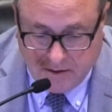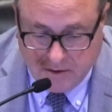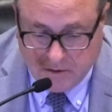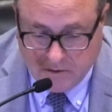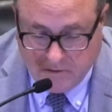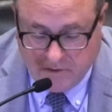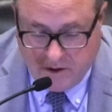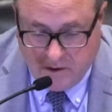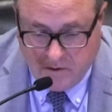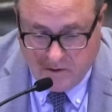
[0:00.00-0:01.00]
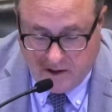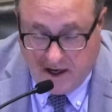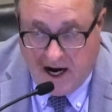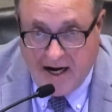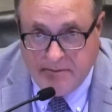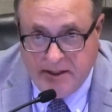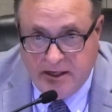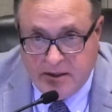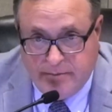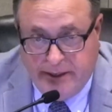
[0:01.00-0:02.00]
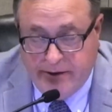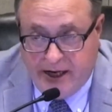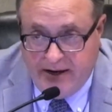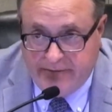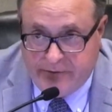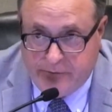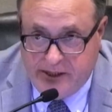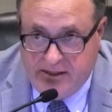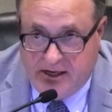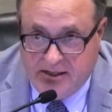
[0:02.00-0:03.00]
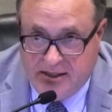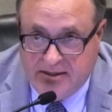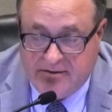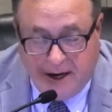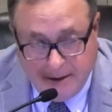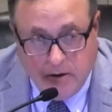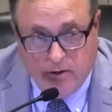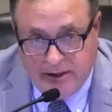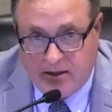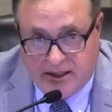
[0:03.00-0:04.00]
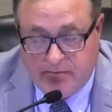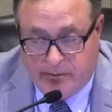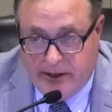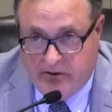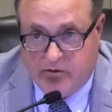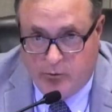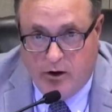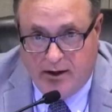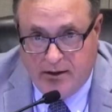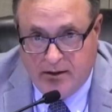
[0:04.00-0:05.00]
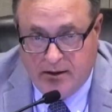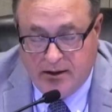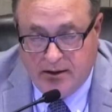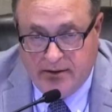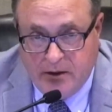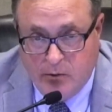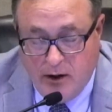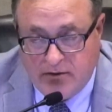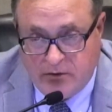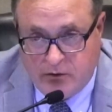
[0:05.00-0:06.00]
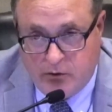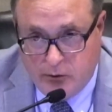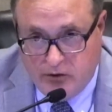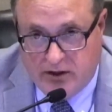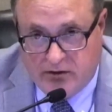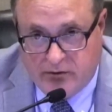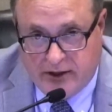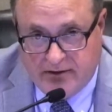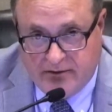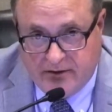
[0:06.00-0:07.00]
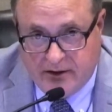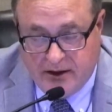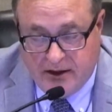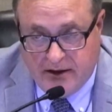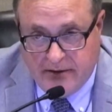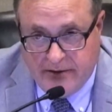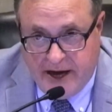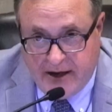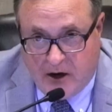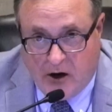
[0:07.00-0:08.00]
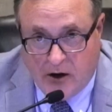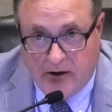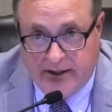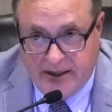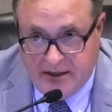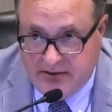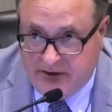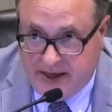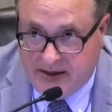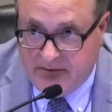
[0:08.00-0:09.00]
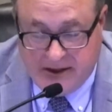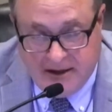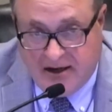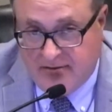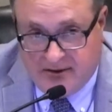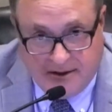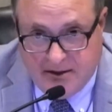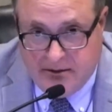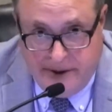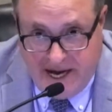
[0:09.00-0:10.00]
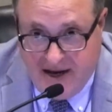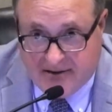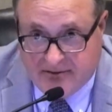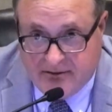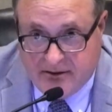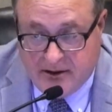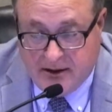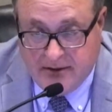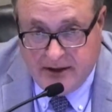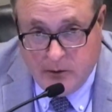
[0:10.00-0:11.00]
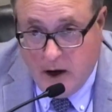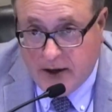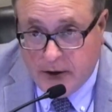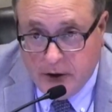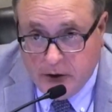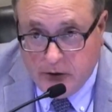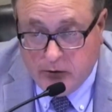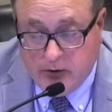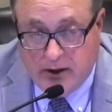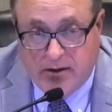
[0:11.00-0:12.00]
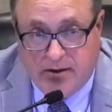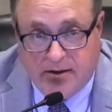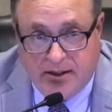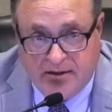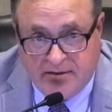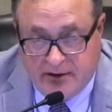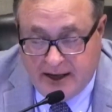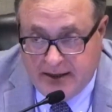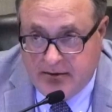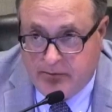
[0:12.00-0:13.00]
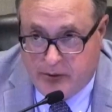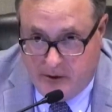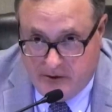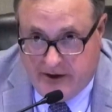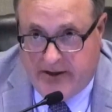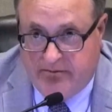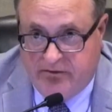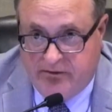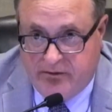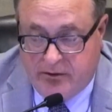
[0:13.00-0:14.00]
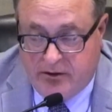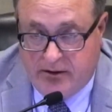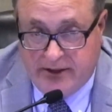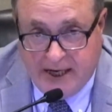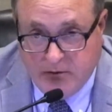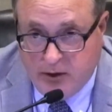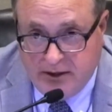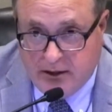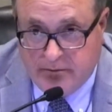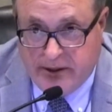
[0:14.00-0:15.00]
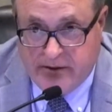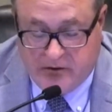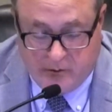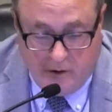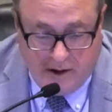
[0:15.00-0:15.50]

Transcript: So I'm a young parent. I have 3 young kids. I know what young parents want. They want school districts that are innovative and not stuck in the past. They want new, exciting programs. That's what young parents want.